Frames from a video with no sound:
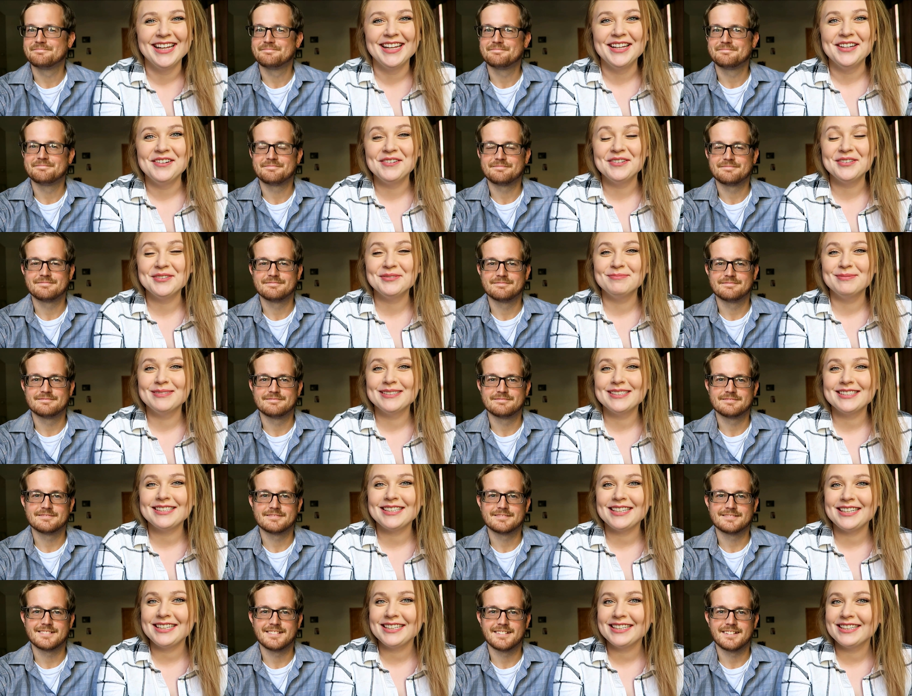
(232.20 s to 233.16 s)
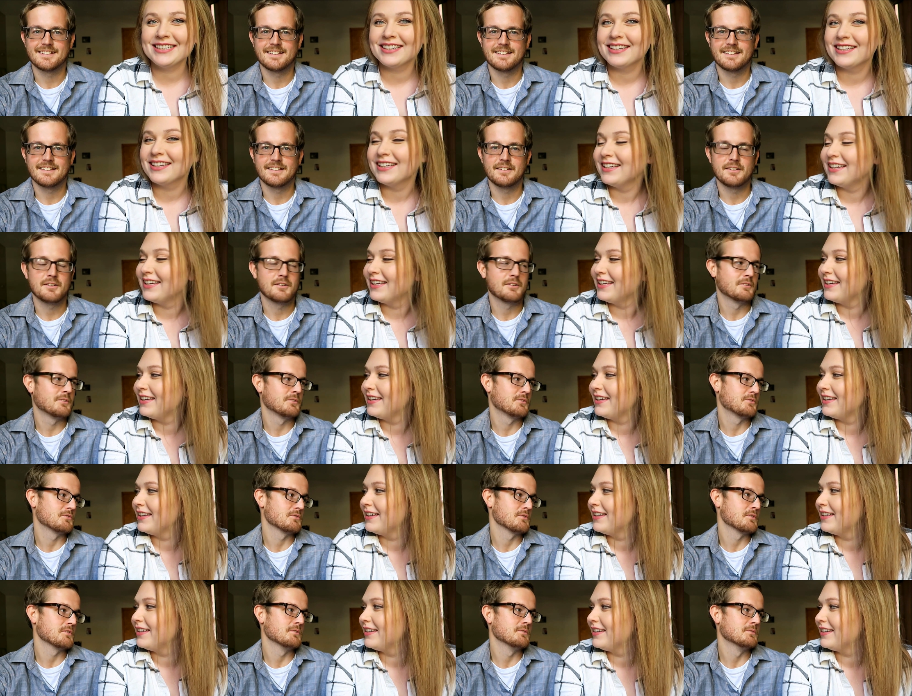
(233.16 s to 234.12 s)
Speaker 1: It was a mistake?
Speaker 2: No, it was
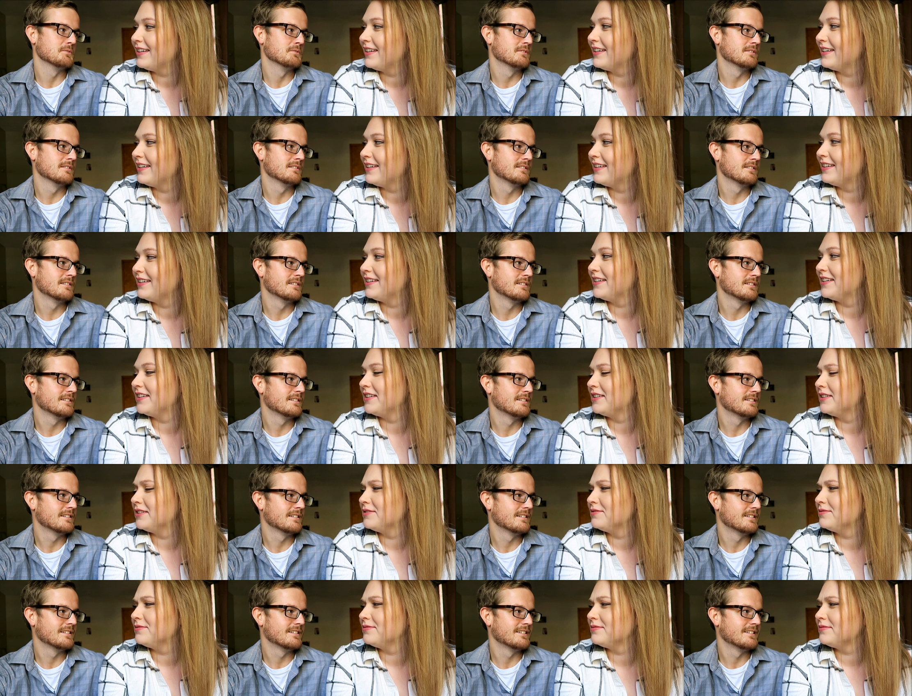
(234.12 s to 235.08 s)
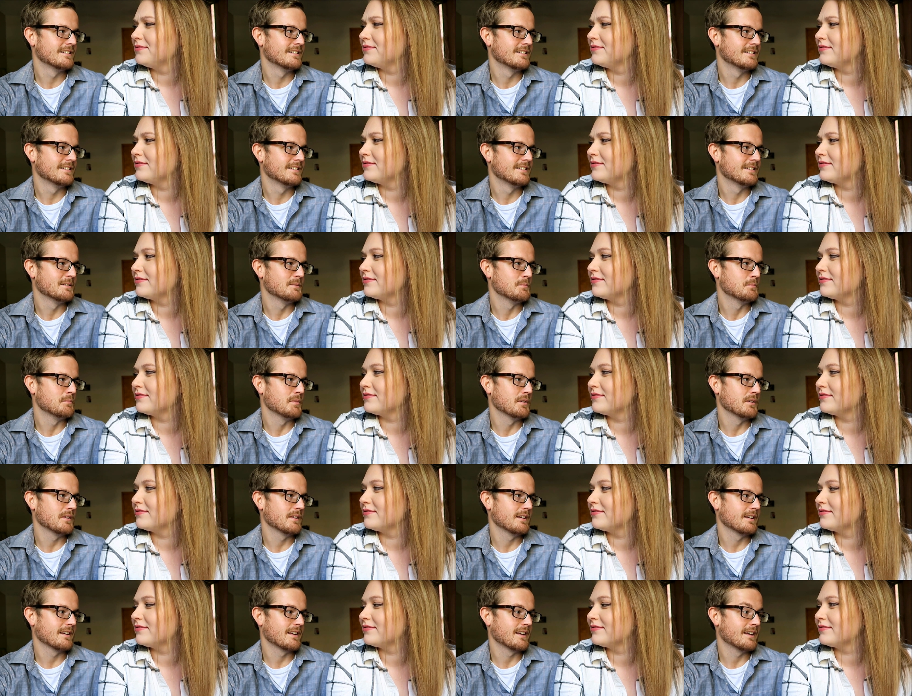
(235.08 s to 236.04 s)
true.
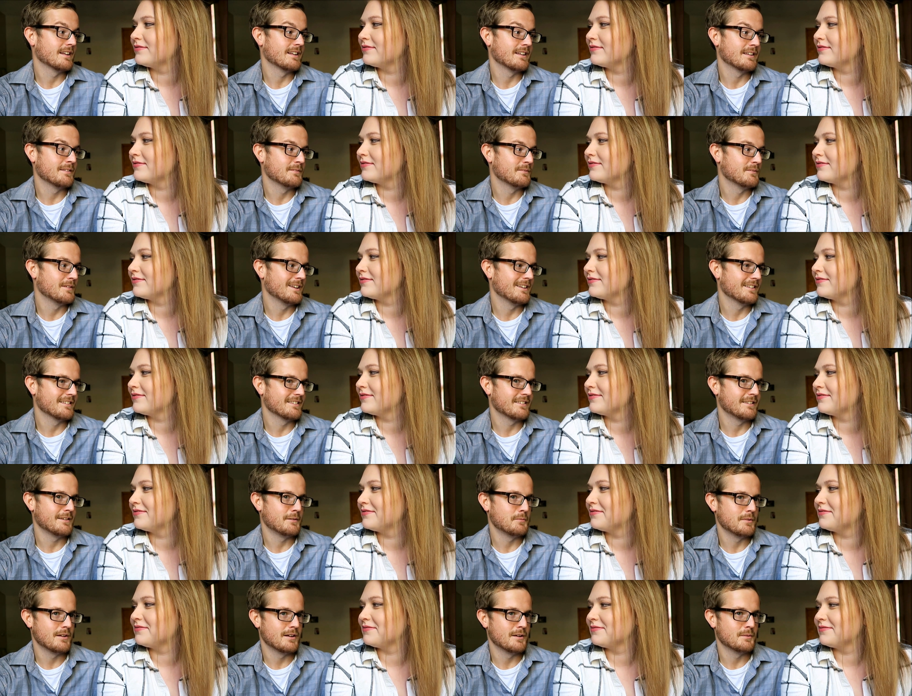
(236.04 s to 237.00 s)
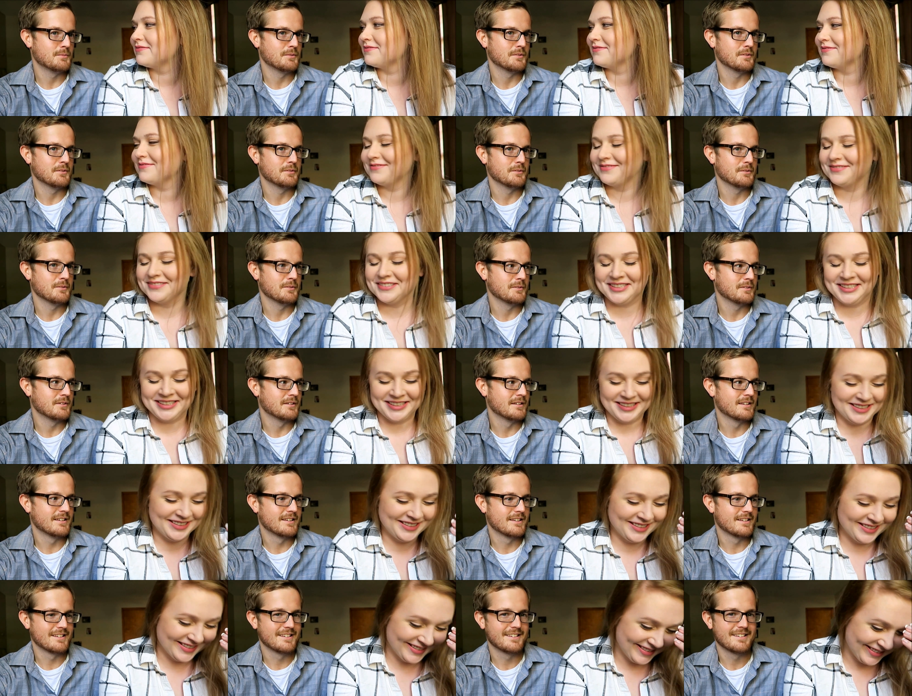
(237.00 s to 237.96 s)
But like, I didn't mean to slip it up so soon.
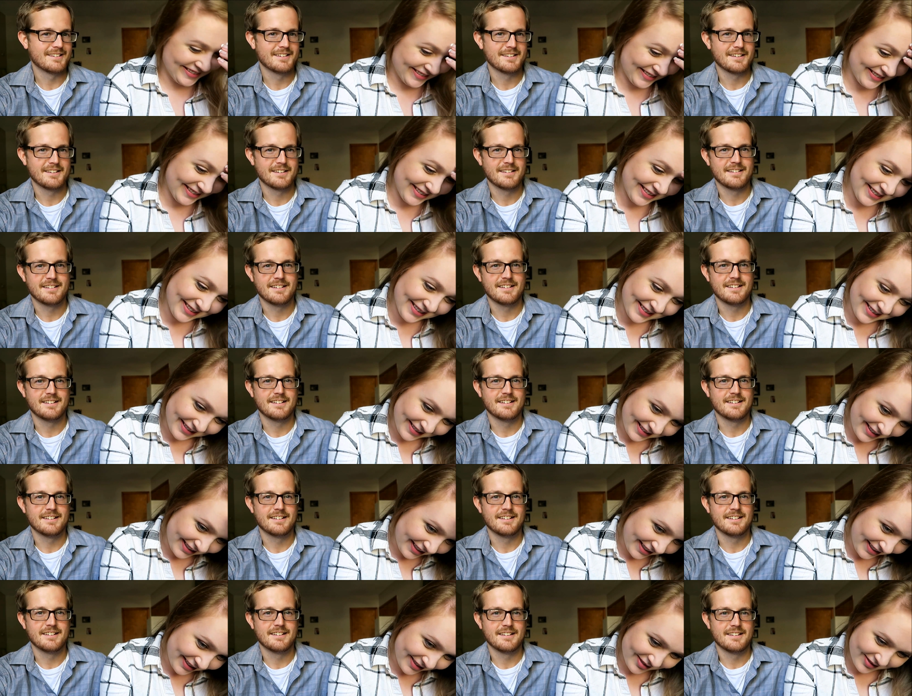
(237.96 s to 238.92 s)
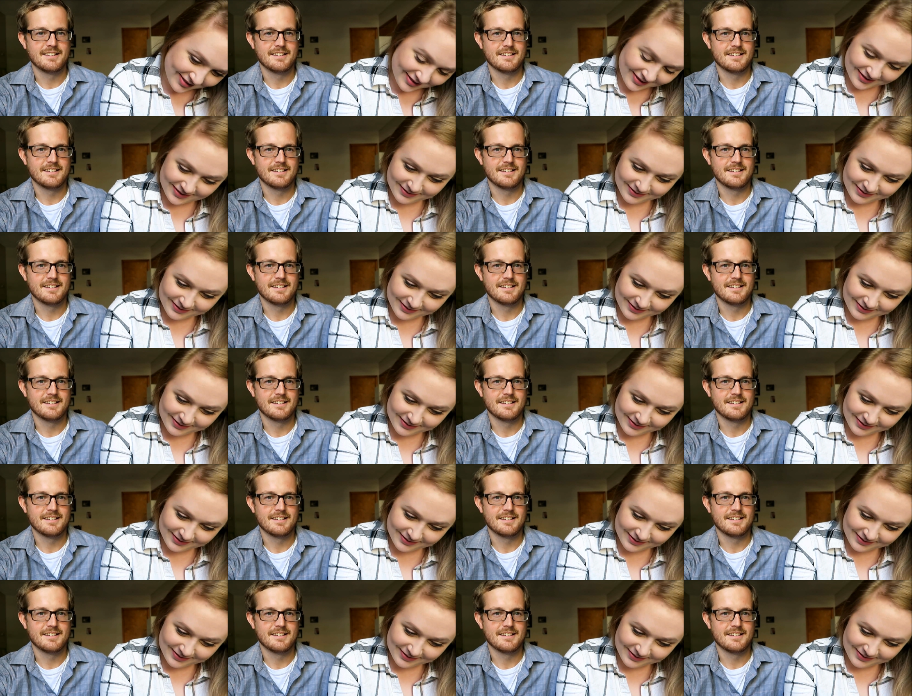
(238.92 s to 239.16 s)
Cute.